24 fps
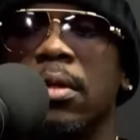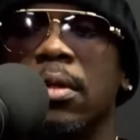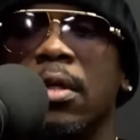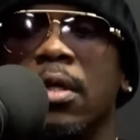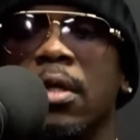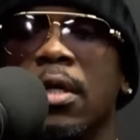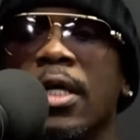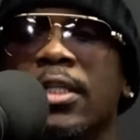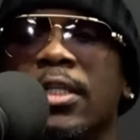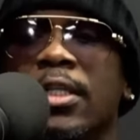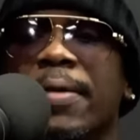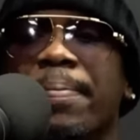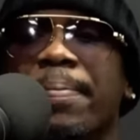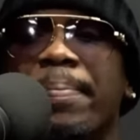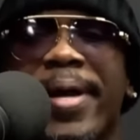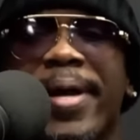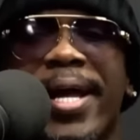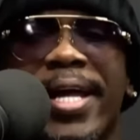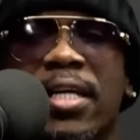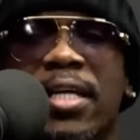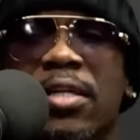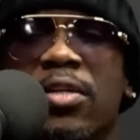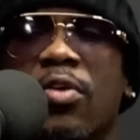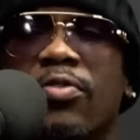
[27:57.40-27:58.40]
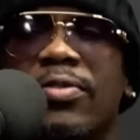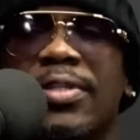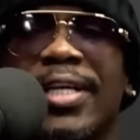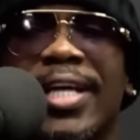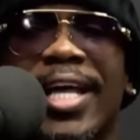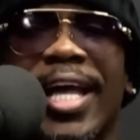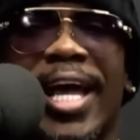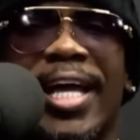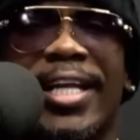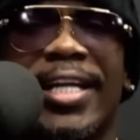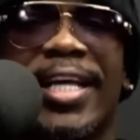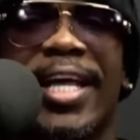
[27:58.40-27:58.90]
depending on the
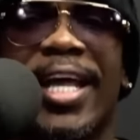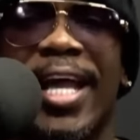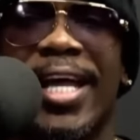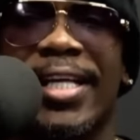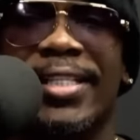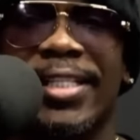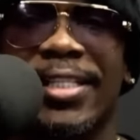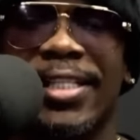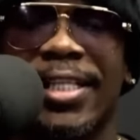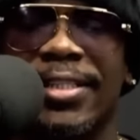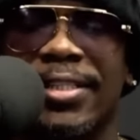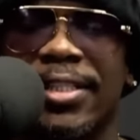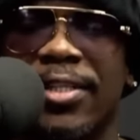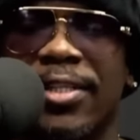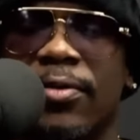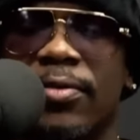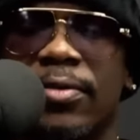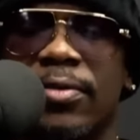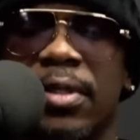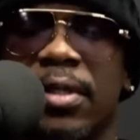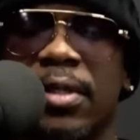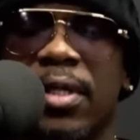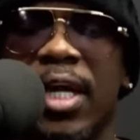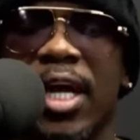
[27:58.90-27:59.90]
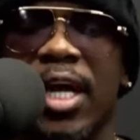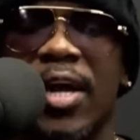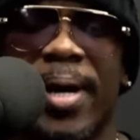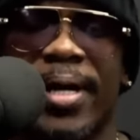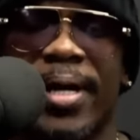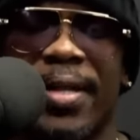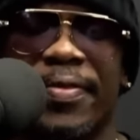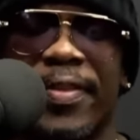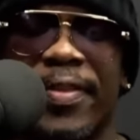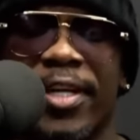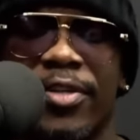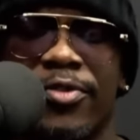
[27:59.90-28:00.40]
kind of case it is, because everybody
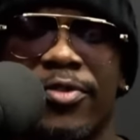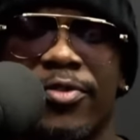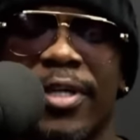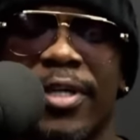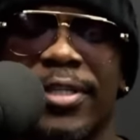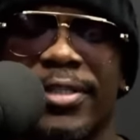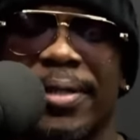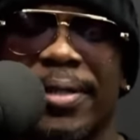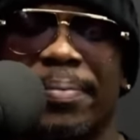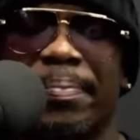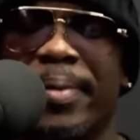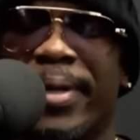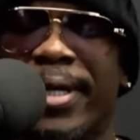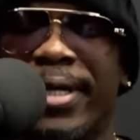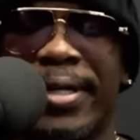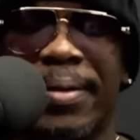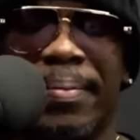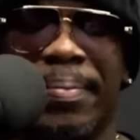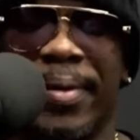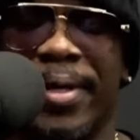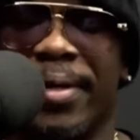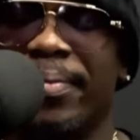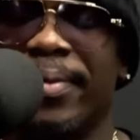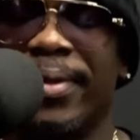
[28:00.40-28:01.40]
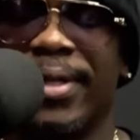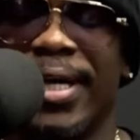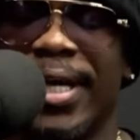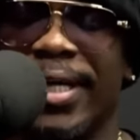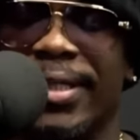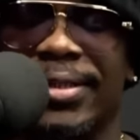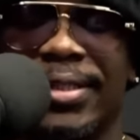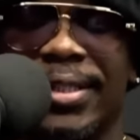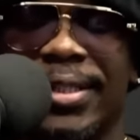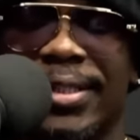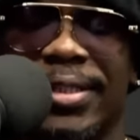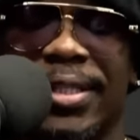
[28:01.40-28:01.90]
think you can subpoena people
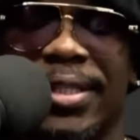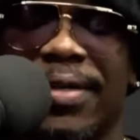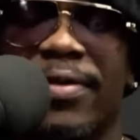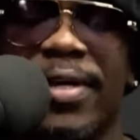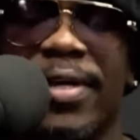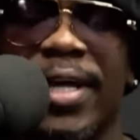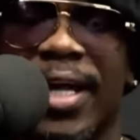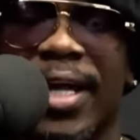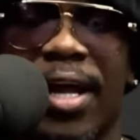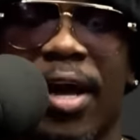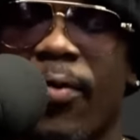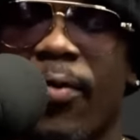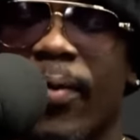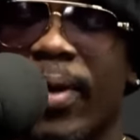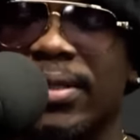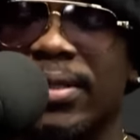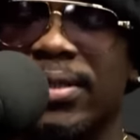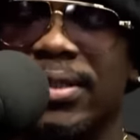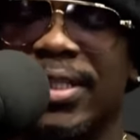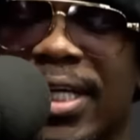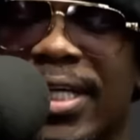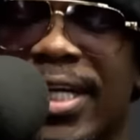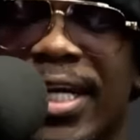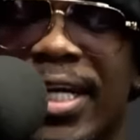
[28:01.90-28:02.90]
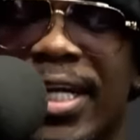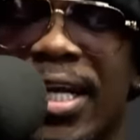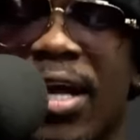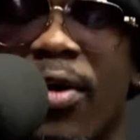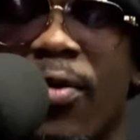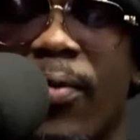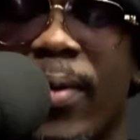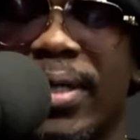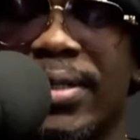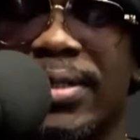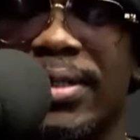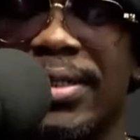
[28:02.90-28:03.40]
into stuff. You can't always. That
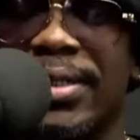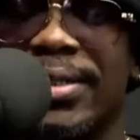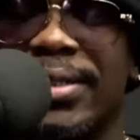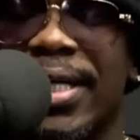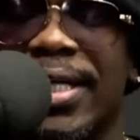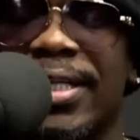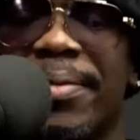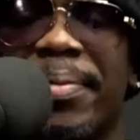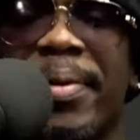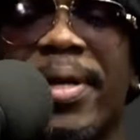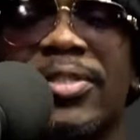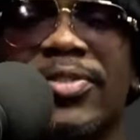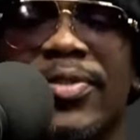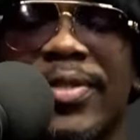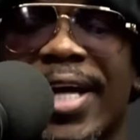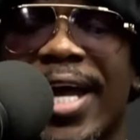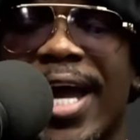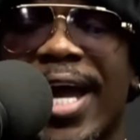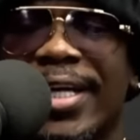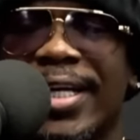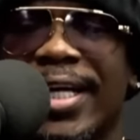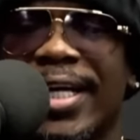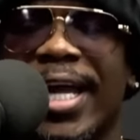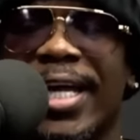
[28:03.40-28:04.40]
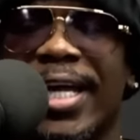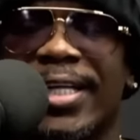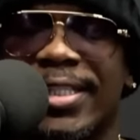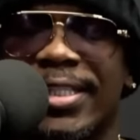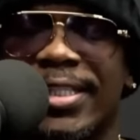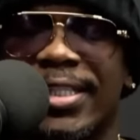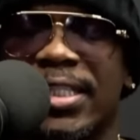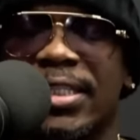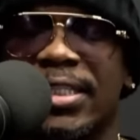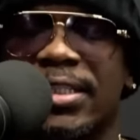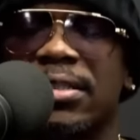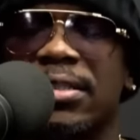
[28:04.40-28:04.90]
always. Depends on kind of case it
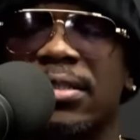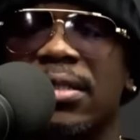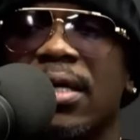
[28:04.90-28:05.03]
is.